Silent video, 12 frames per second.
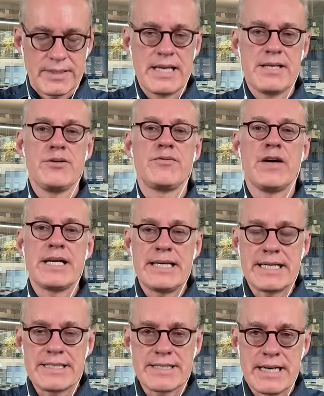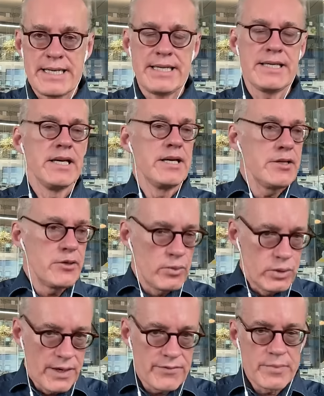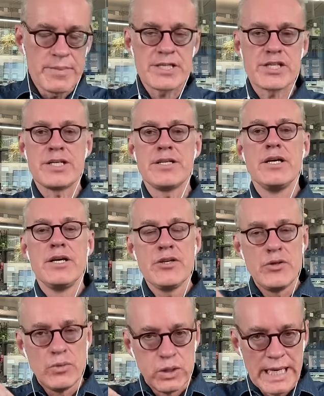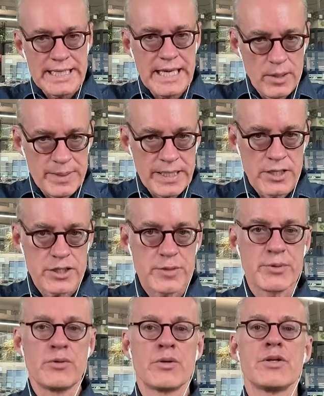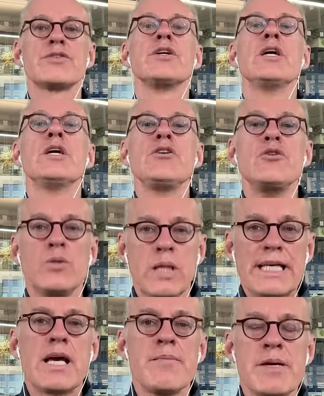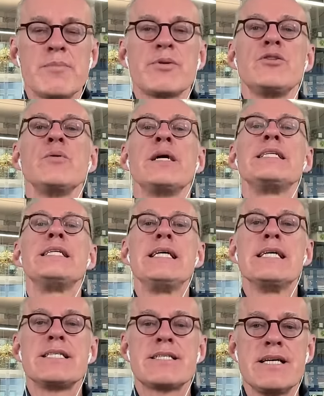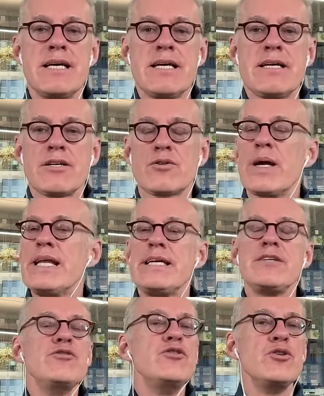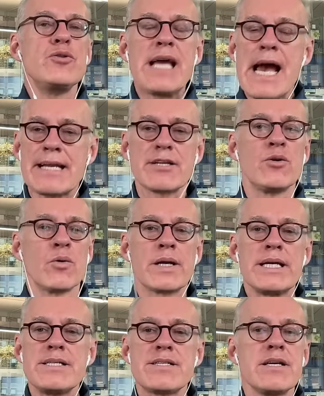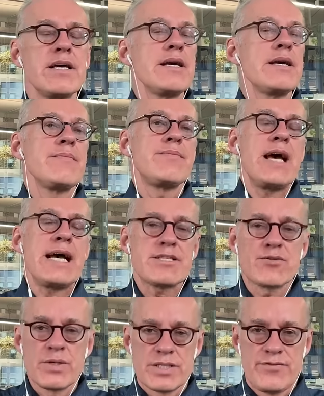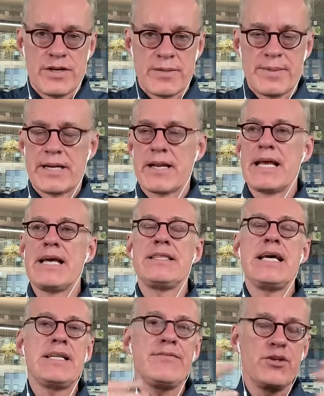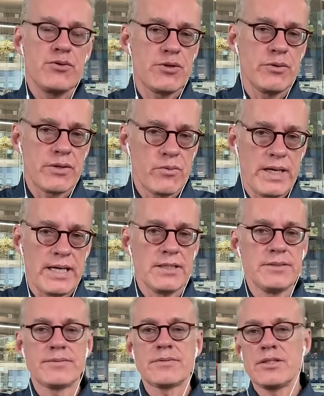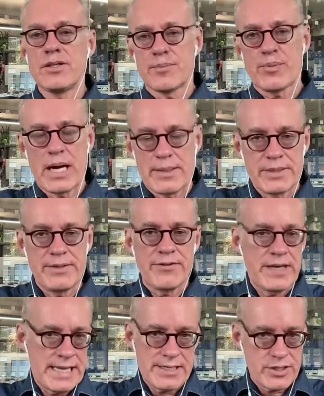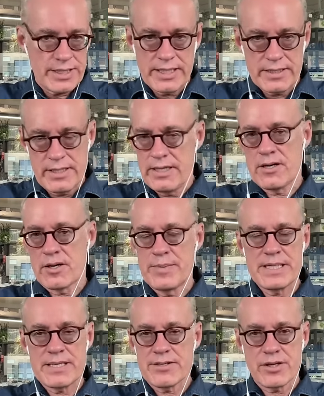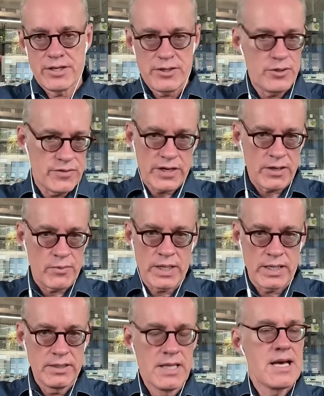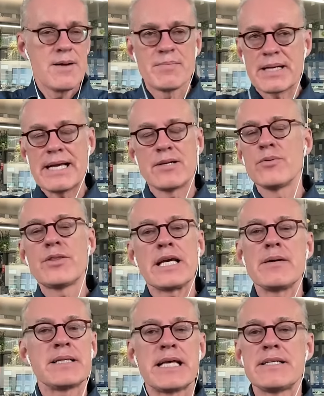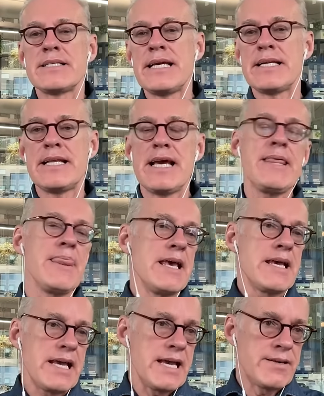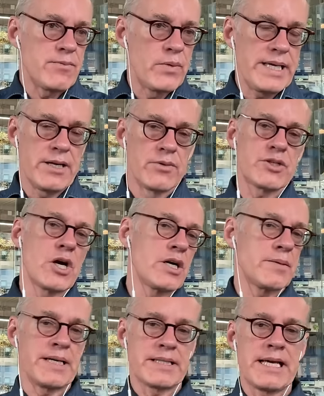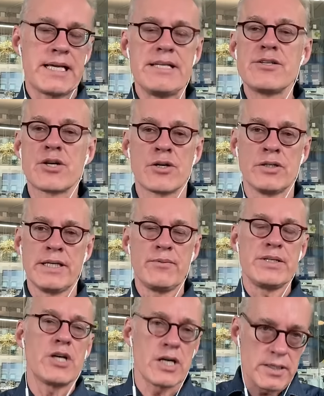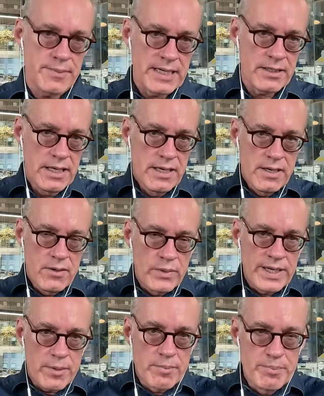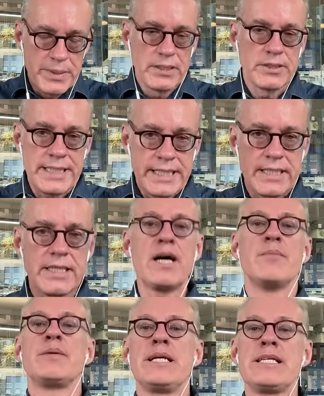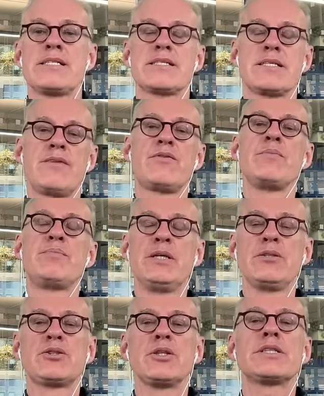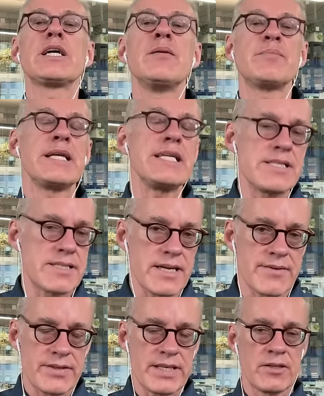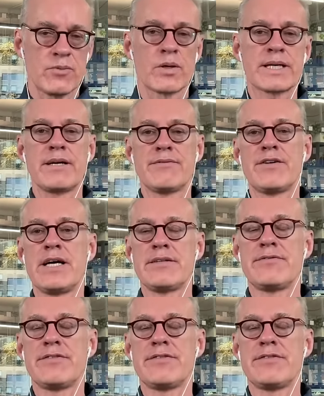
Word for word: and you find it exciting, you love the mission, you like helping entrepreneurs, you like coming up with new ideas, creating new categories. That's what's fun about it. And then if you do it well, you're probably financially in, in our business going to do very well. But I don't think about that day to day. And we don't talk about that internally. We talk about we are building companies. If we build good companies, everything will work out fine